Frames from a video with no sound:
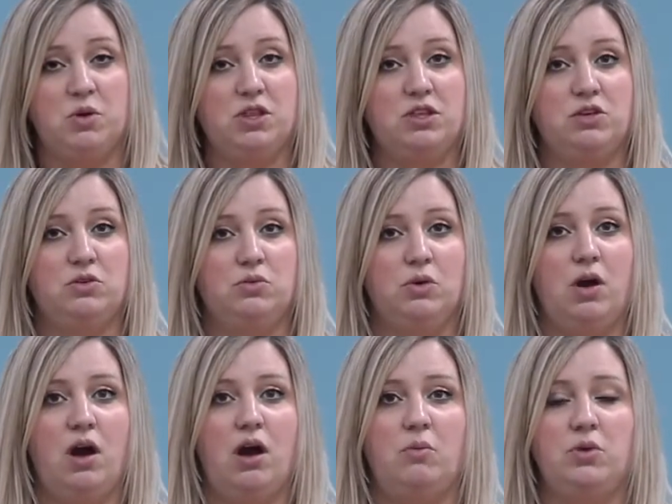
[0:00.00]
with you
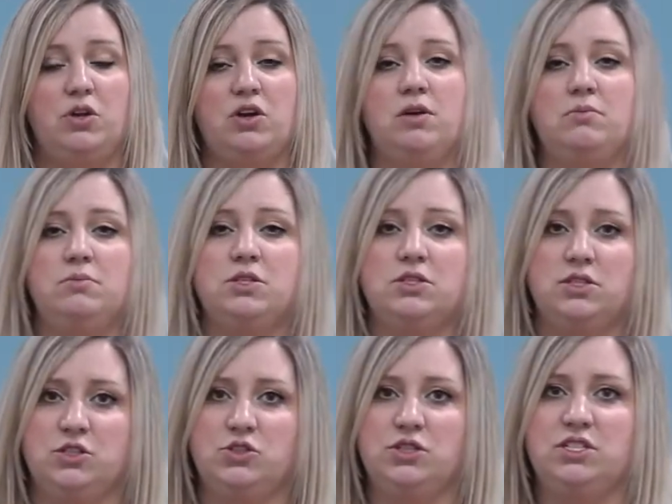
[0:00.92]
when you come to
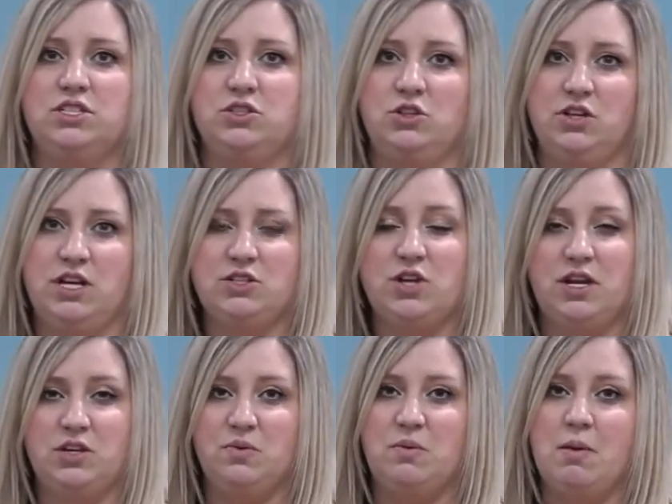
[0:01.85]
surgery, just so you're not
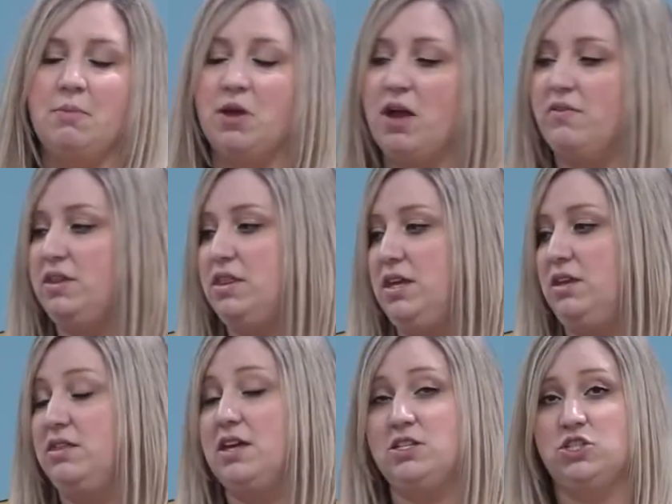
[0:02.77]
trying to remember
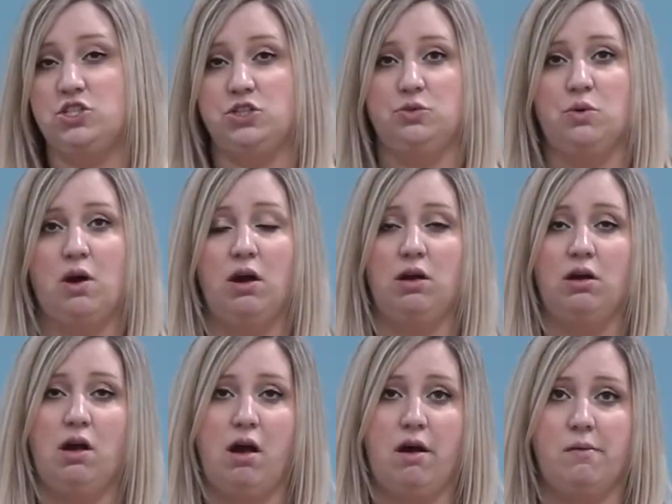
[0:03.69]
everything that you
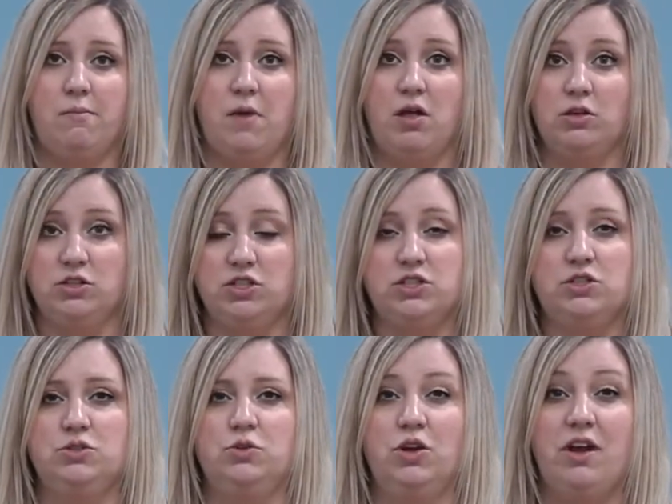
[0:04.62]
are allergic
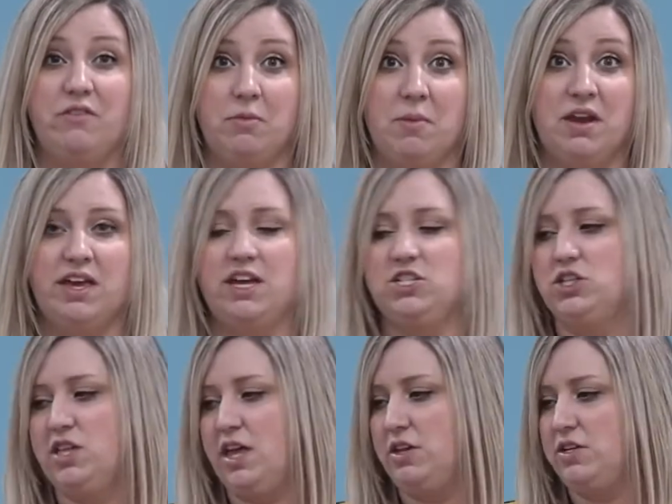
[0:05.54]
to or every
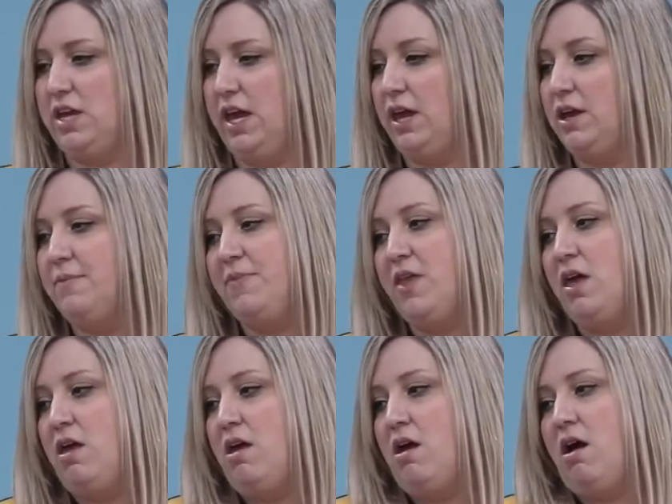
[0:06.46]
medication that you take.
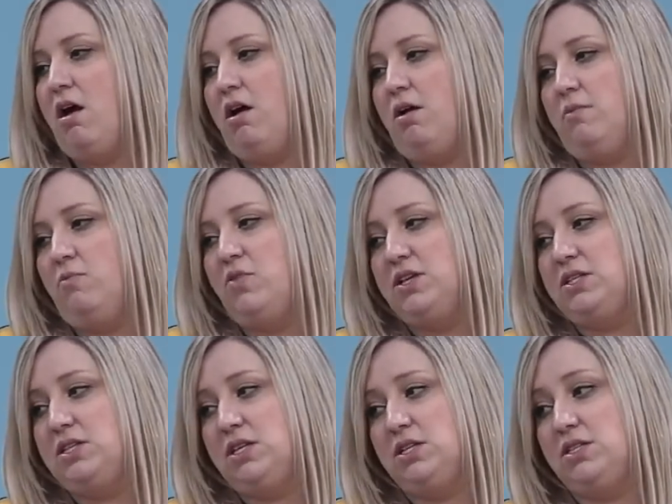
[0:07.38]

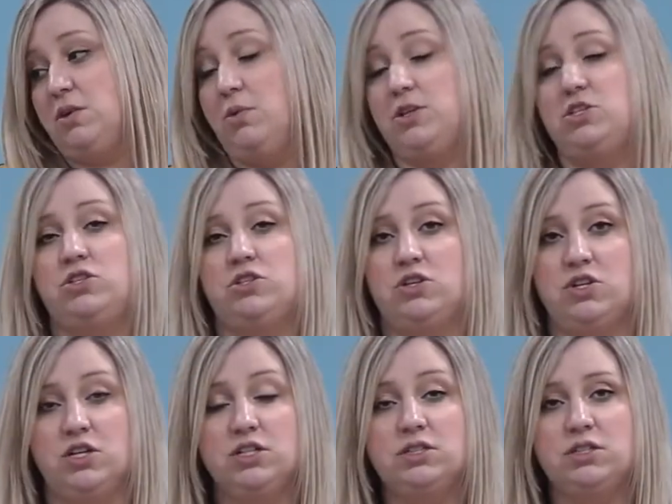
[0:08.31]
This is a registered
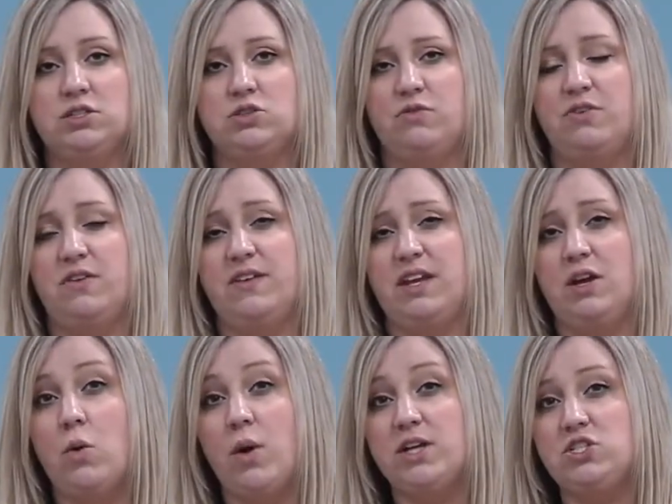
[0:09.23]
nurse, so if you have any
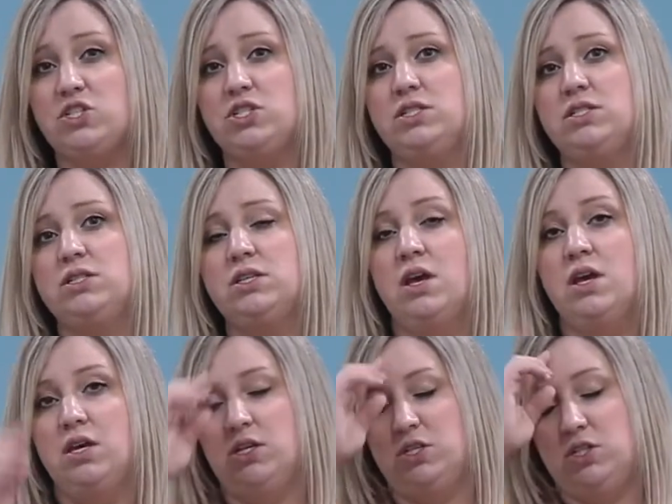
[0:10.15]
questions,
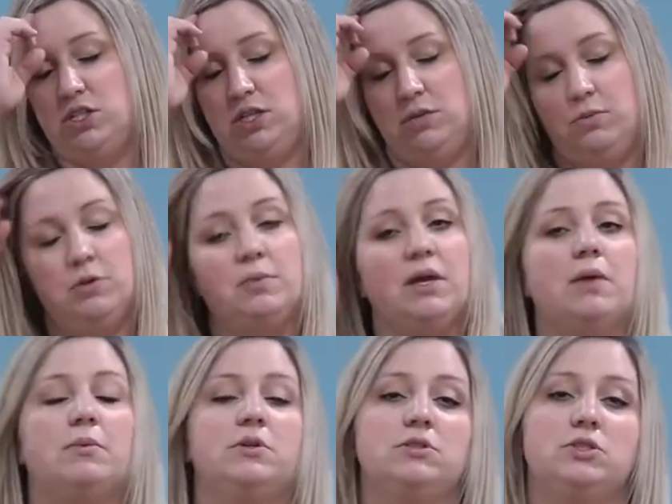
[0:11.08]
she will be
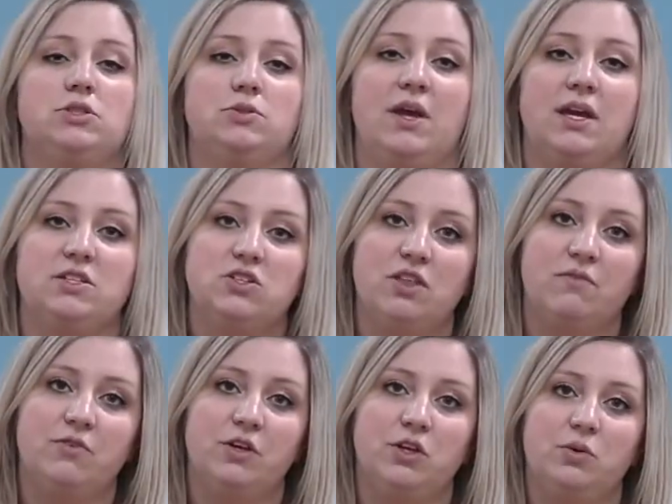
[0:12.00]
able to answer them
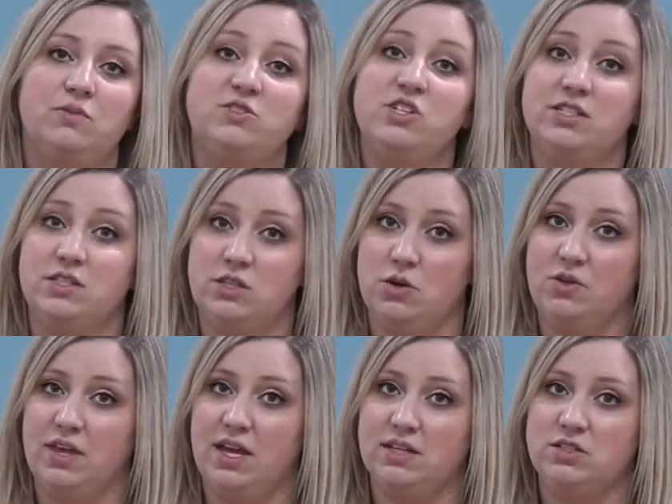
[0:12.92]
for you. If she doesn't know
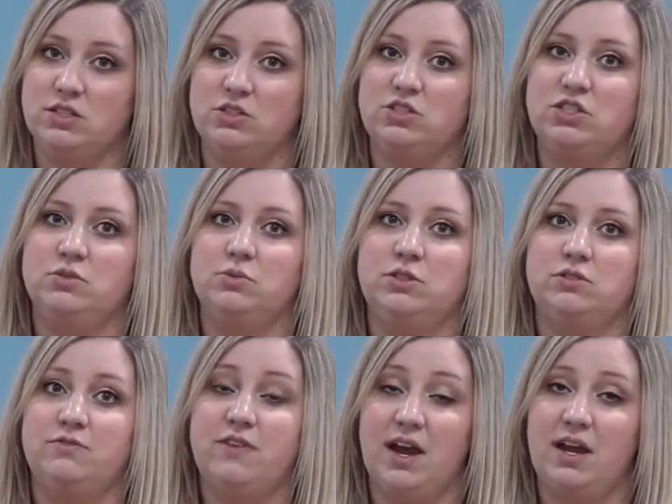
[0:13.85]
the answer, she
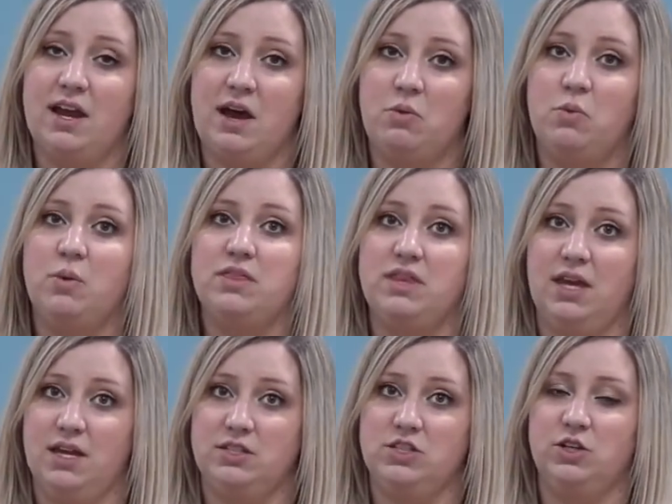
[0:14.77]
will find out what the
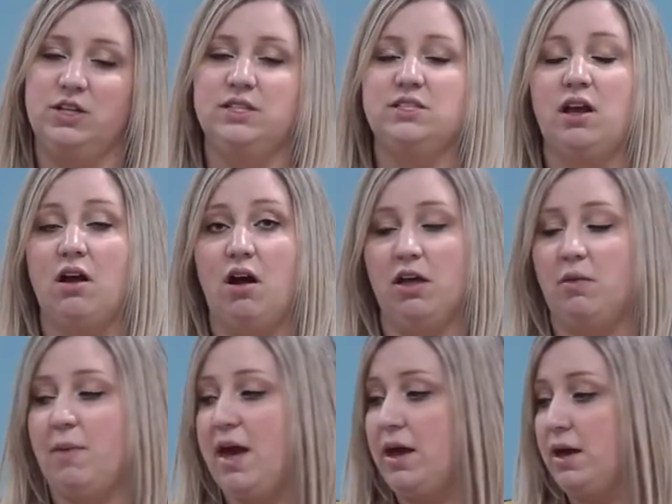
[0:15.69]
answer is and call you
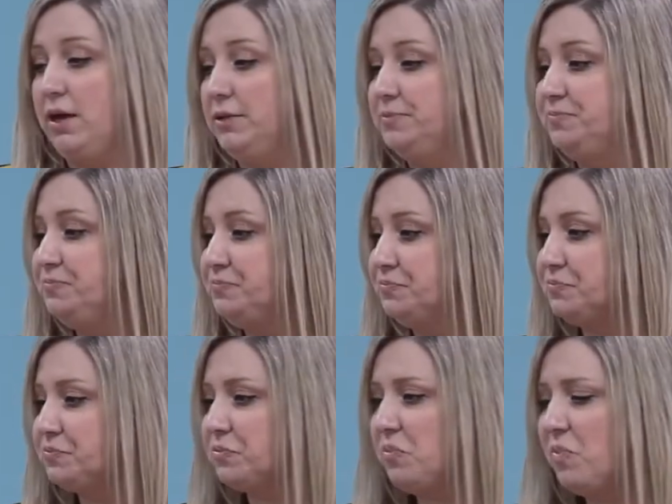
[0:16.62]
back.
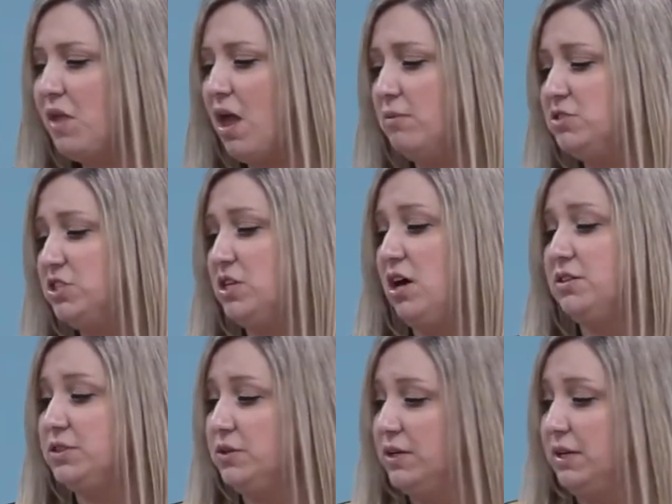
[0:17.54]
She's
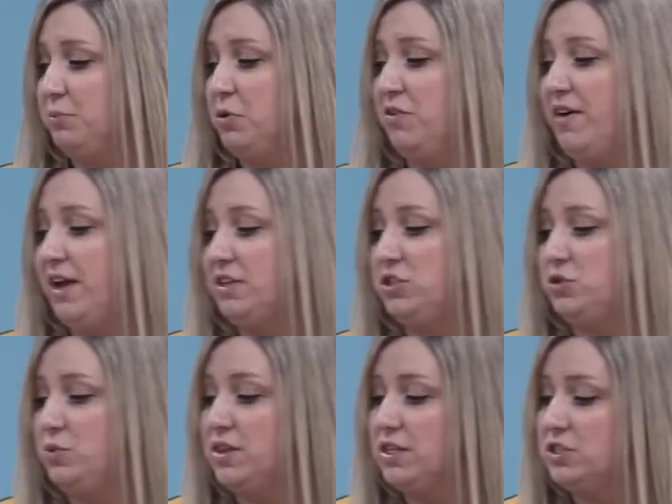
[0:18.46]
also going to provide
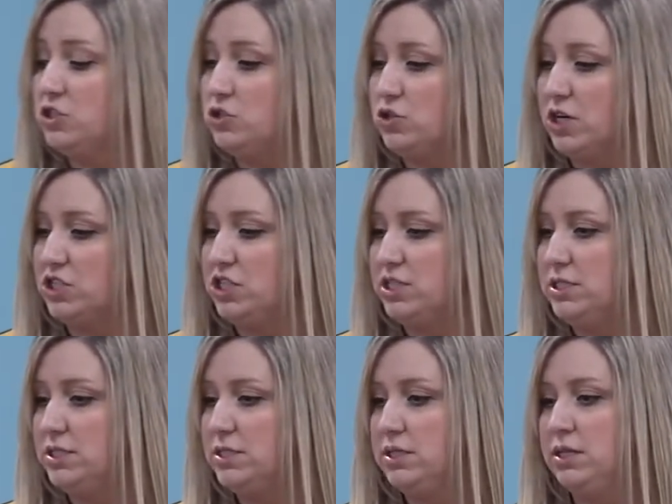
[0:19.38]
you with
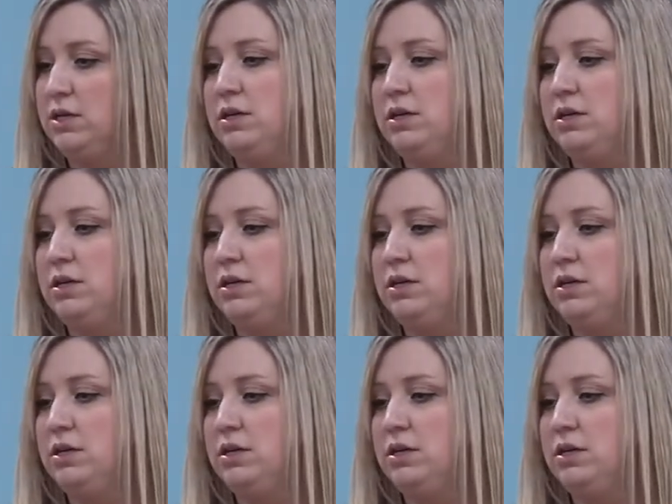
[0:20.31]
instructions.